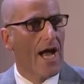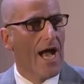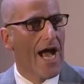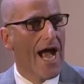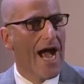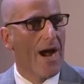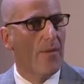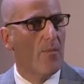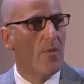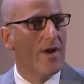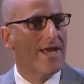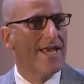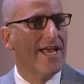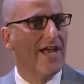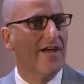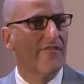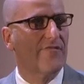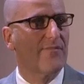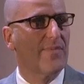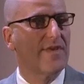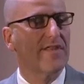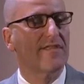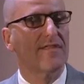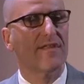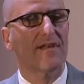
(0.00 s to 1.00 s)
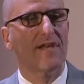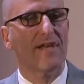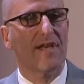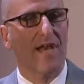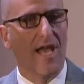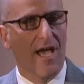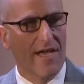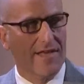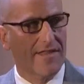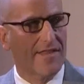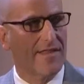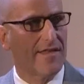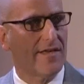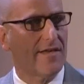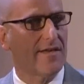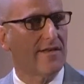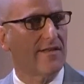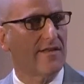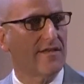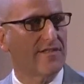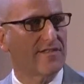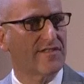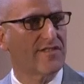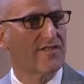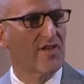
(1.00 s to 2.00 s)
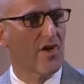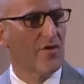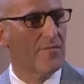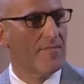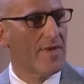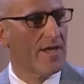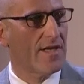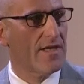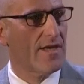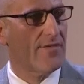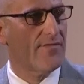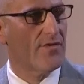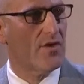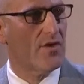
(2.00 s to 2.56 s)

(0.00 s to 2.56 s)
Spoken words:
And we have been delighted that so many of